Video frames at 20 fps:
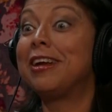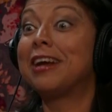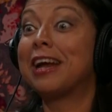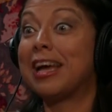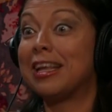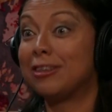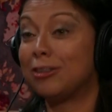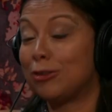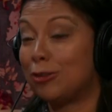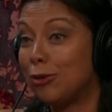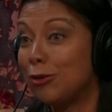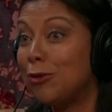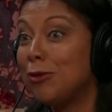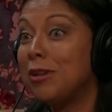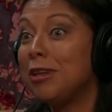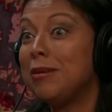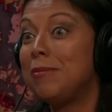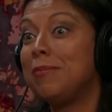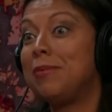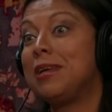has
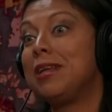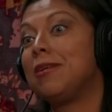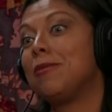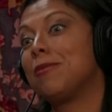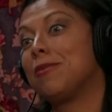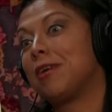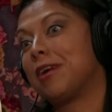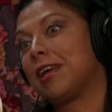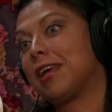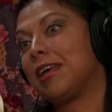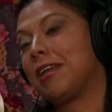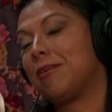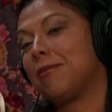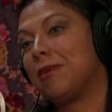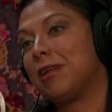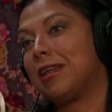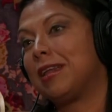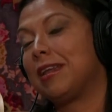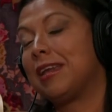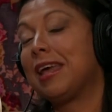truly been working
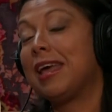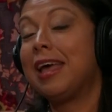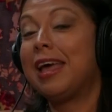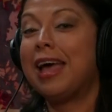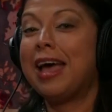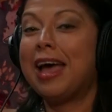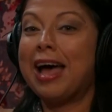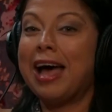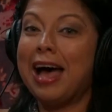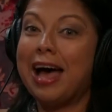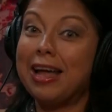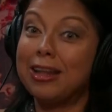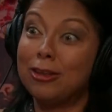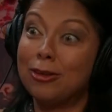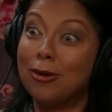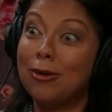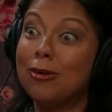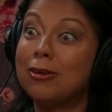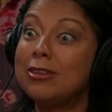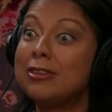with
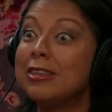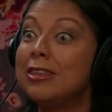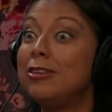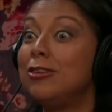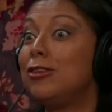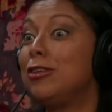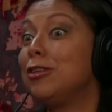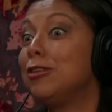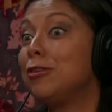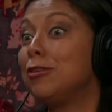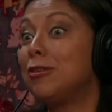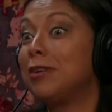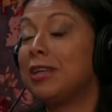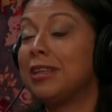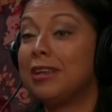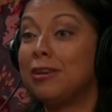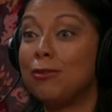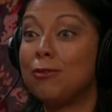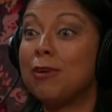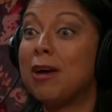adults and
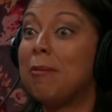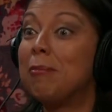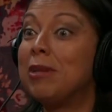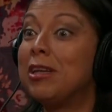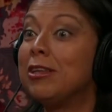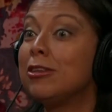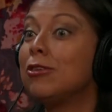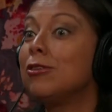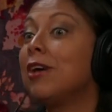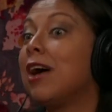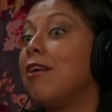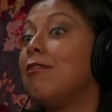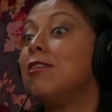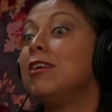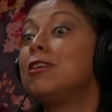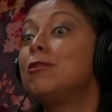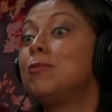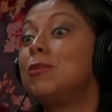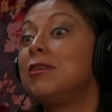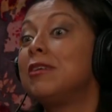children and families who have
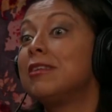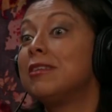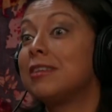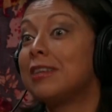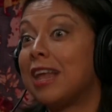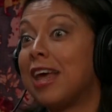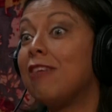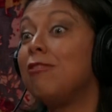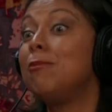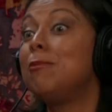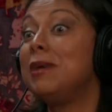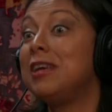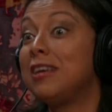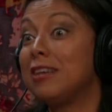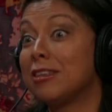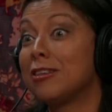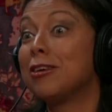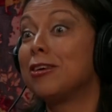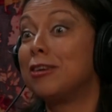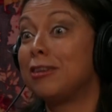experienced life's
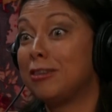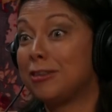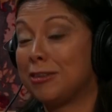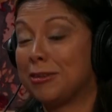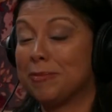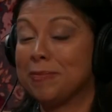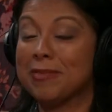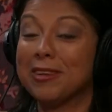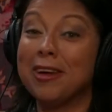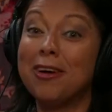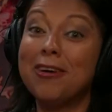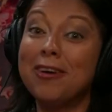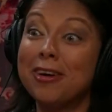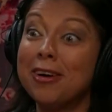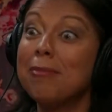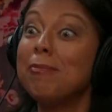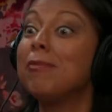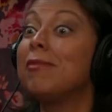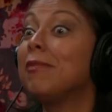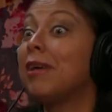biggest hurts
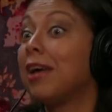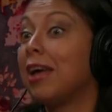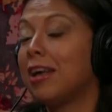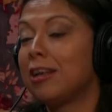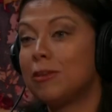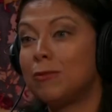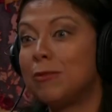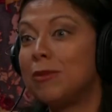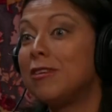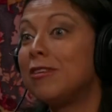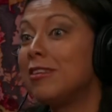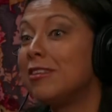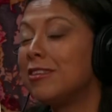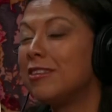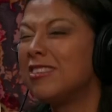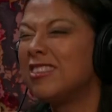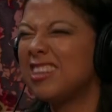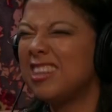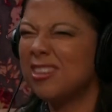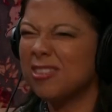or
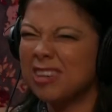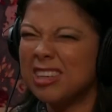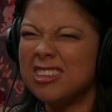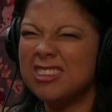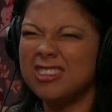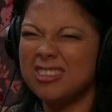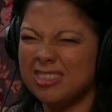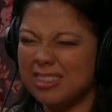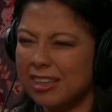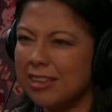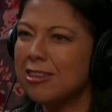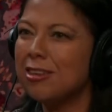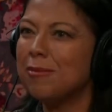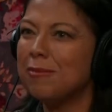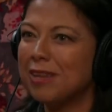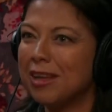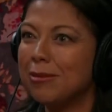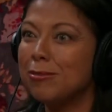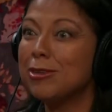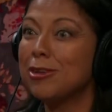experienced situations that
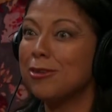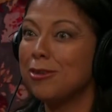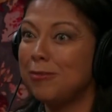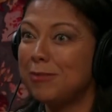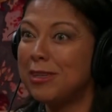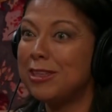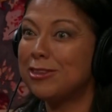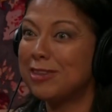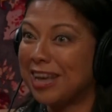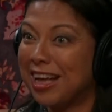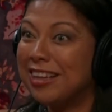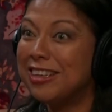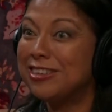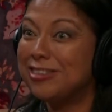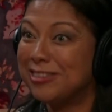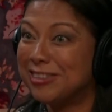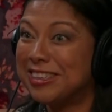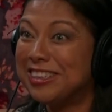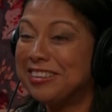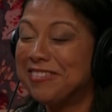sometimes could be
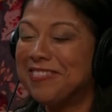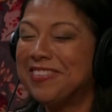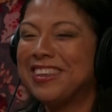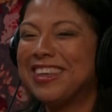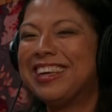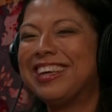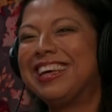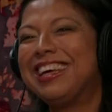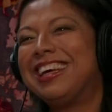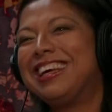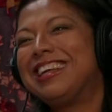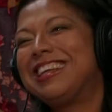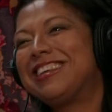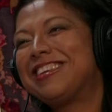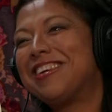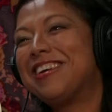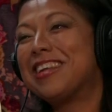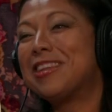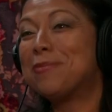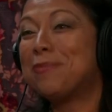challenging.
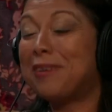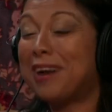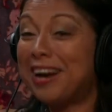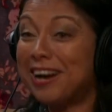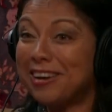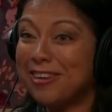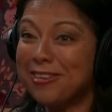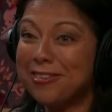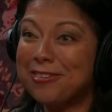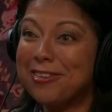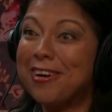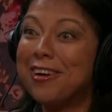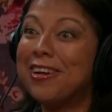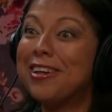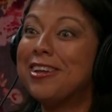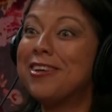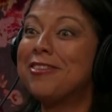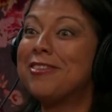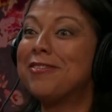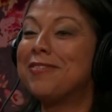So as part of
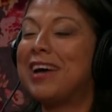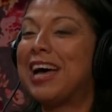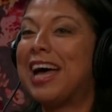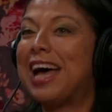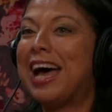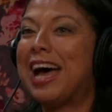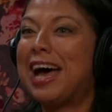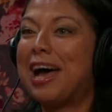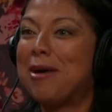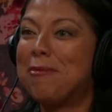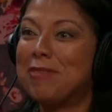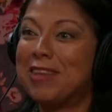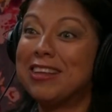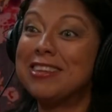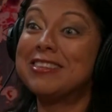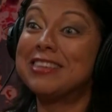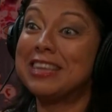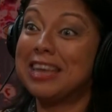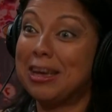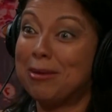all of my, the
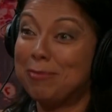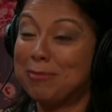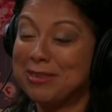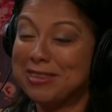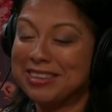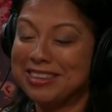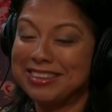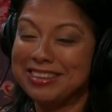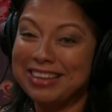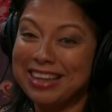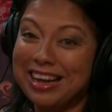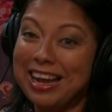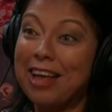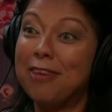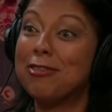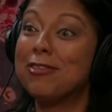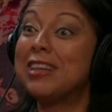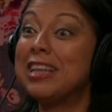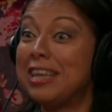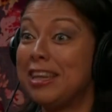steps that
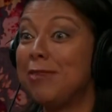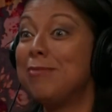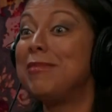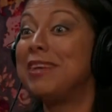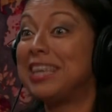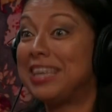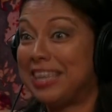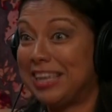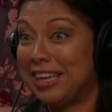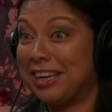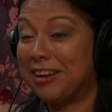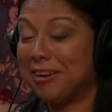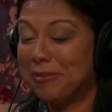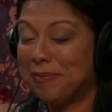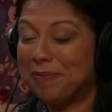have led me here,